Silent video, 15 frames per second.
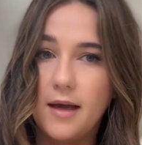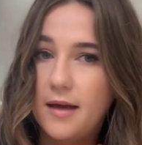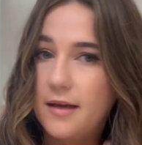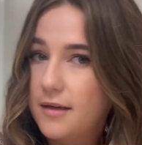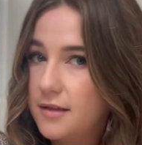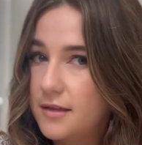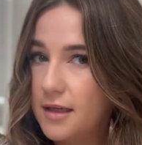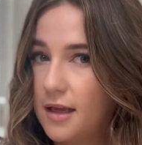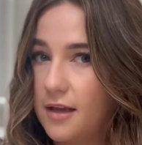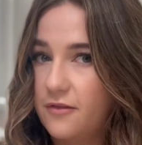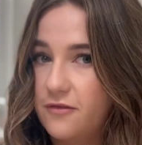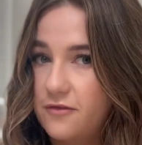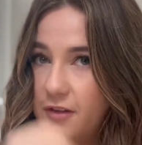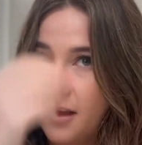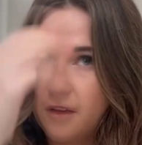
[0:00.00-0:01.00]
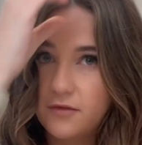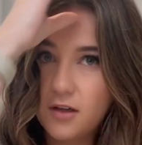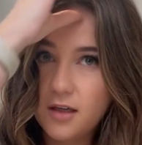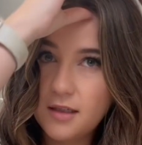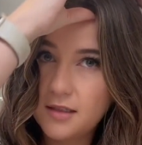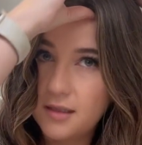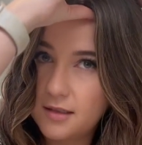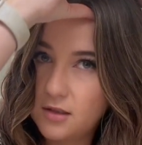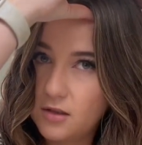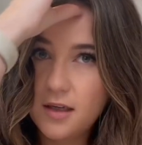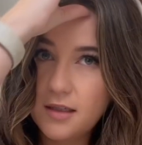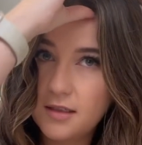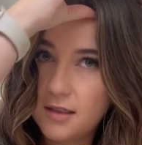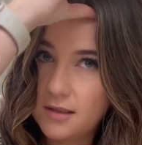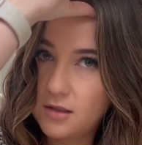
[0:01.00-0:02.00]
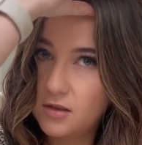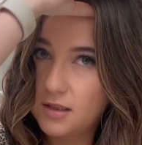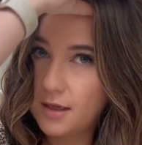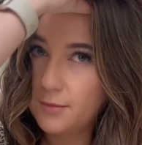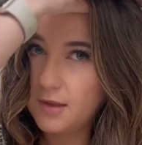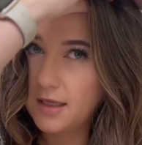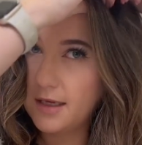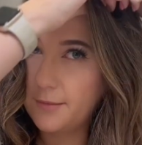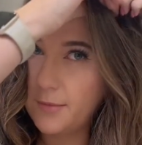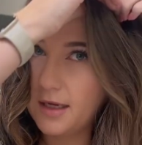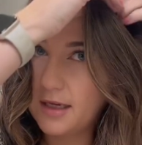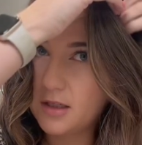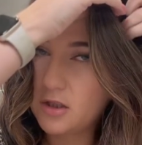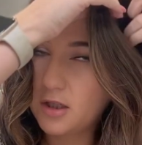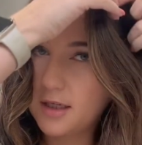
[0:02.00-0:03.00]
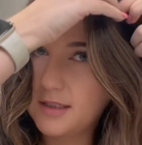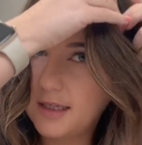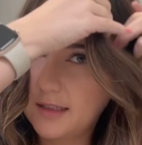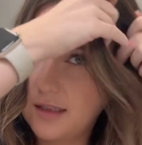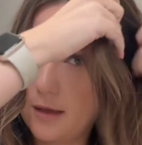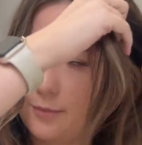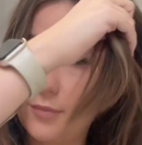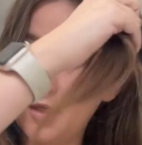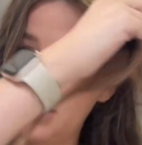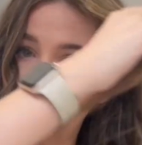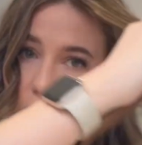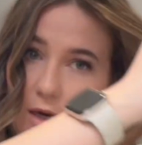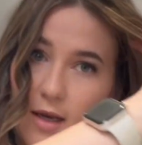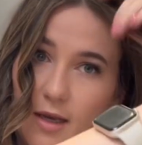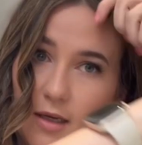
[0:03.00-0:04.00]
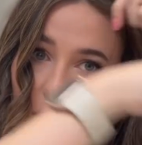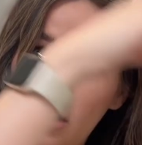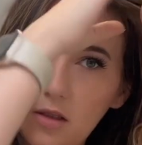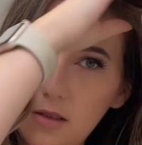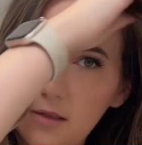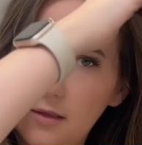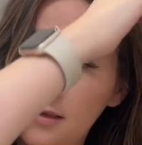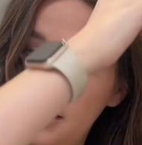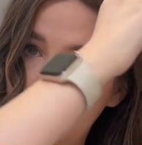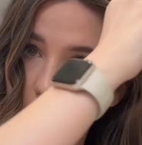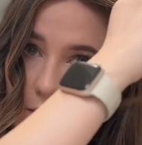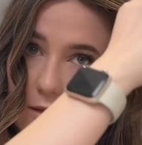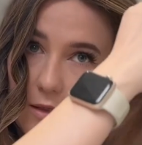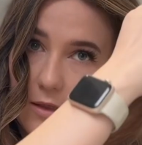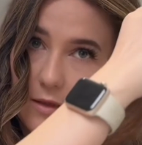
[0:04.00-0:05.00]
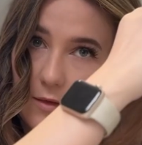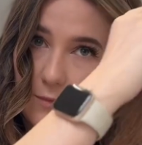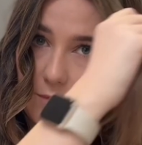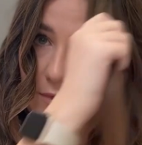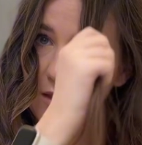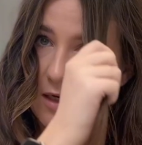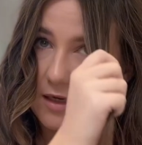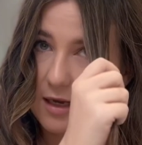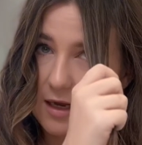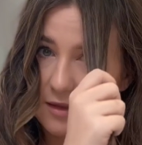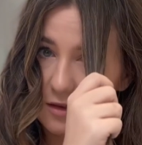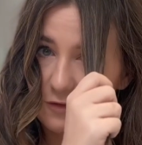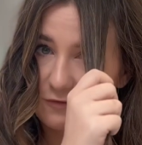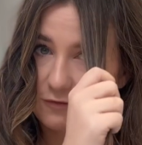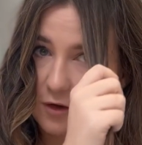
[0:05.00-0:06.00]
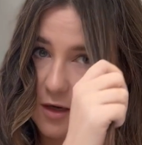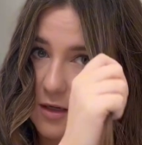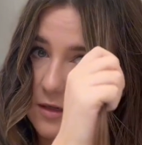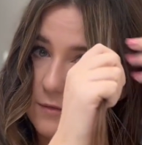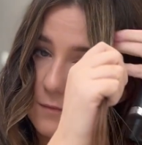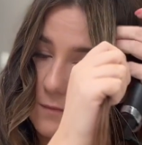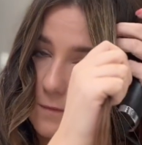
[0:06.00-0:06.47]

and a favorite. So same thing, making sure I take that big triangle kind of at the front.